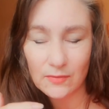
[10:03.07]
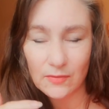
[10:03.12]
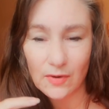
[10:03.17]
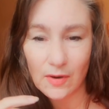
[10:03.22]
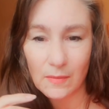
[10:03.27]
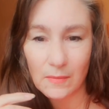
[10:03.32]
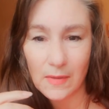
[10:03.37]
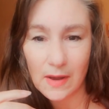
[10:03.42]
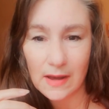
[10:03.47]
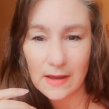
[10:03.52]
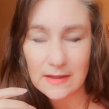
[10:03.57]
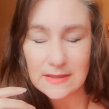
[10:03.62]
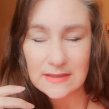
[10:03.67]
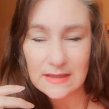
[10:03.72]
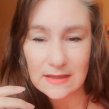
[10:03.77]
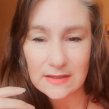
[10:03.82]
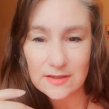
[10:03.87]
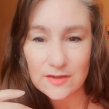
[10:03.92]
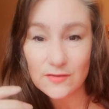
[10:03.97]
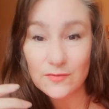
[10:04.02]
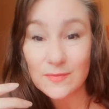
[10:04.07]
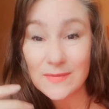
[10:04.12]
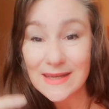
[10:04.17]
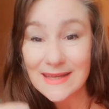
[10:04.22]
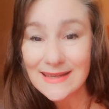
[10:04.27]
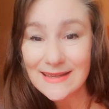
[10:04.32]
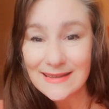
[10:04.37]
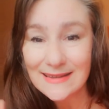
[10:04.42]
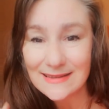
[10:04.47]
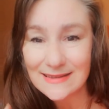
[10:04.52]
from a sense of
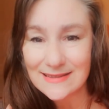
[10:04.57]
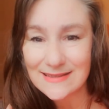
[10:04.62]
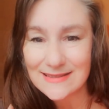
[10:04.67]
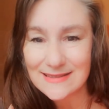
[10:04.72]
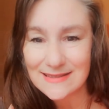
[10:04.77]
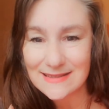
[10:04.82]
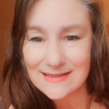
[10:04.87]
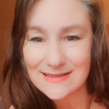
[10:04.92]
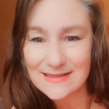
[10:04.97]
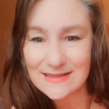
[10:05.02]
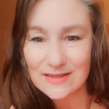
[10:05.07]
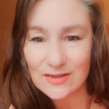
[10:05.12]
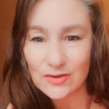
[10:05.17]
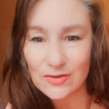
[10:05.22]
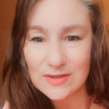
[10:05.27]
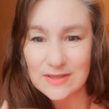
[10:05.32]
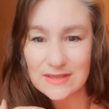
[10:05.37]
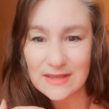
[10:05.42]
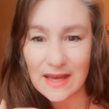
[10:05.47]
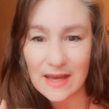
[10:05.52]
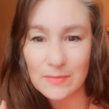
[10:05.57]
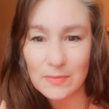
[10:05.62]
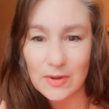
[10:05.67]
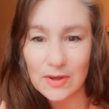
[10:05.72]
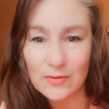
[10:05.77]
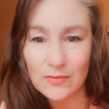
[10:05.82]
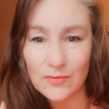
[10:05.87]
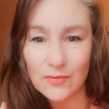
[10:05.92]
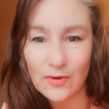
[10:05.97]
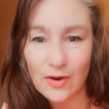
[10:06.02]
meaninglessness. You're
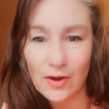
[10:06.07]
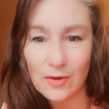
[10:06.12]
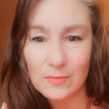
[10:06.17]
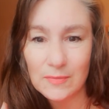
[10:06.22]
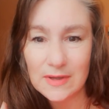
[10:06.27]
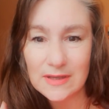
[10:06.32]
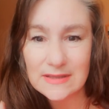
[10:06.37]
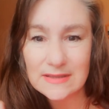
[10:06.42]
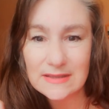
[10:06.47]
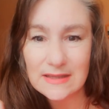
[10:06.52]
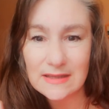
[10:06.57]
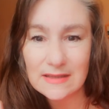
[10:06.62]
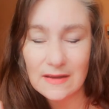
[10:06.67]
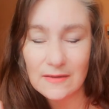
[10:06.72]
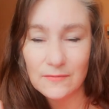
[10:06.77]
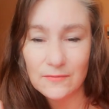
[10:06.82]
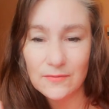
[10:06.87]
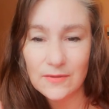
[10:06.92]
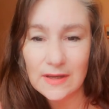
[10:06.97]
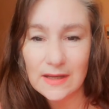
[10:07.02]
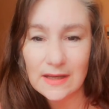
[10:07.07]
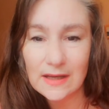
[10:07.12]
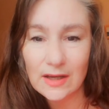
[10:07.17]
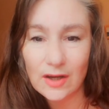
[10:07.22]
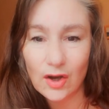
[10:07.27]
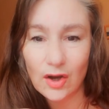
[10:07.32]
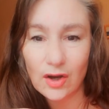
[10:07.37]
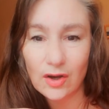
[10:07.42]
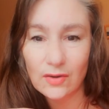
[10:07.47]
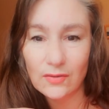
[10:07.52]
escaping from a feeling
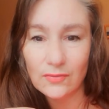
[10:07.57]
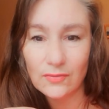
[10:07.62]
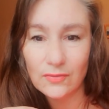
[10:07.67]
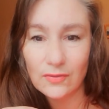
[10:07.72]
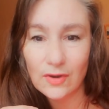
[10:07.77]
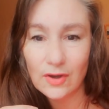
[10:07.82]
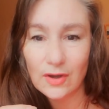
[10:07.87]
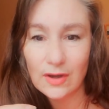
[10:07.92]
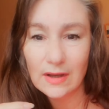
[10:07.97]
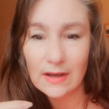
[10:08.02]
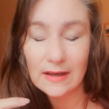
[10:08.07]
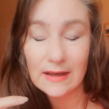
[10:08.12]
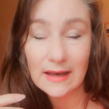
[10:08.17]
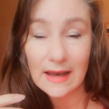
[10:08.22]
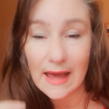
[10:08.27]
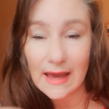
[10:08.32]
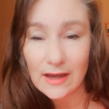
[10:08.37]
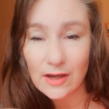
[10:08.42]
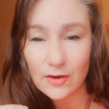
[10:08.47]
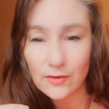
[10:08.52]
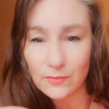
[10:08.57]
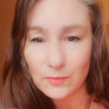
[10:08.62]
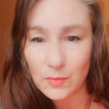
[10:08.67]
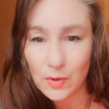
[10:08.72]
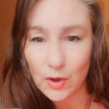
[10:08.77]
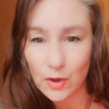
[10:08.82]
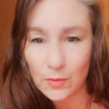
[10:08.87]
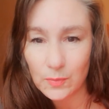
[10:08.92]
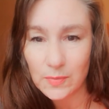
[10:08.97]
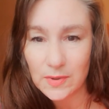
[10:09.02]
of lack of
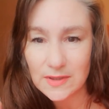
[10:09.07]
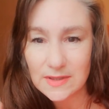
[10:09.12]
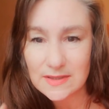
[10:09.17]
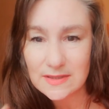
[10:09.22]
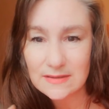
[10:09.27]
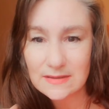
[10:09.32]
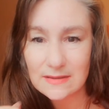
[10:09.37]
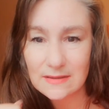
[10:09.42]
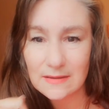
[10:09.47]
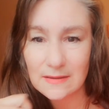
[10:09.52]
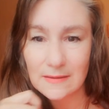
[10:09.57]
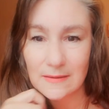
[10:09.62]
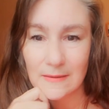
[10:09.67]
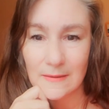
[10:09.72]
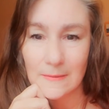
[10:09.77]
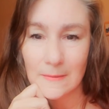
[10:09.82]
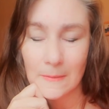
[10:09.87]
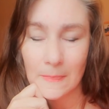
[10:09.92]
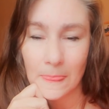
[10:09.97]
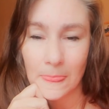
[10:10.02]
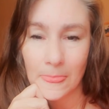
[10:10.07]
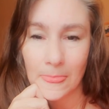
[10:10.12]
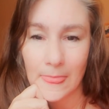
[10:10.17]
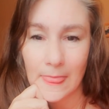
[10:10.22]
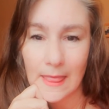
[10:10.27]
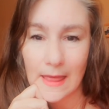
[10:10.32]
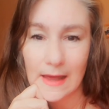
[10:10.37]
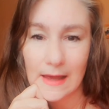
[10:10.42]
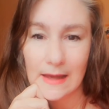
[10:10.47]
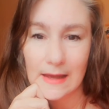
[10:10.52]
purpose.
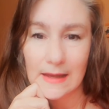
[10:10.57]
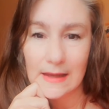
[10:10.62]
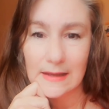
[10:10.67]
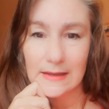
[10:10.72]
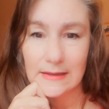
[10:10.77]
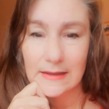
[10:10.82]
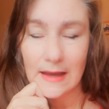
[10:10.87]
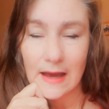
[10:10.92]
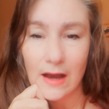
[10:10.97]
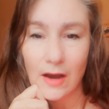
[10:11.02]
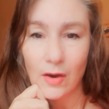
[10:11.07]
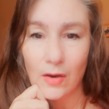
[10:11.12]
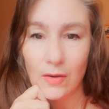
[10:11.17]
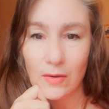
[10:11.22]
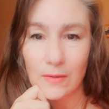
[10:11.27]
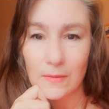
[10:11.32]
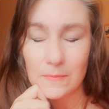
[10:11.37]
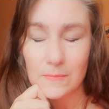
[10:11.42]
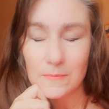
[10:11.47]
Now,